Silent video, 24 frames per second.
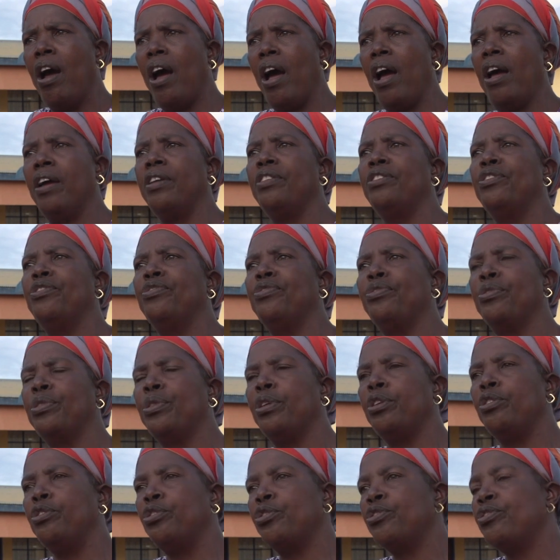and for
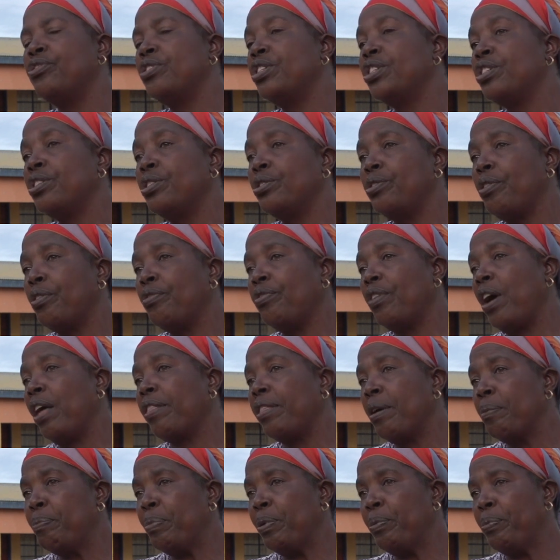the nutrition of
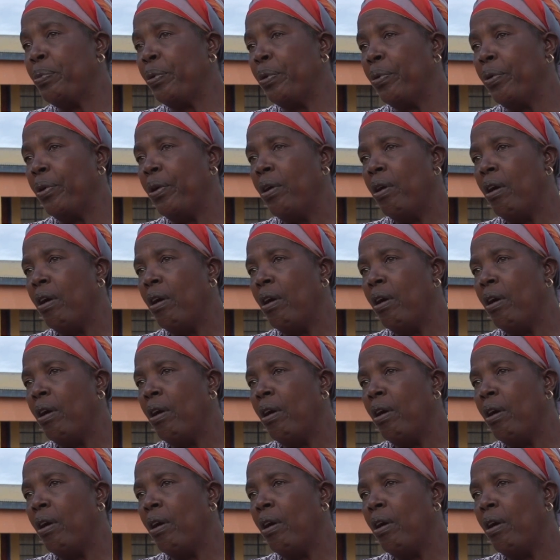other people.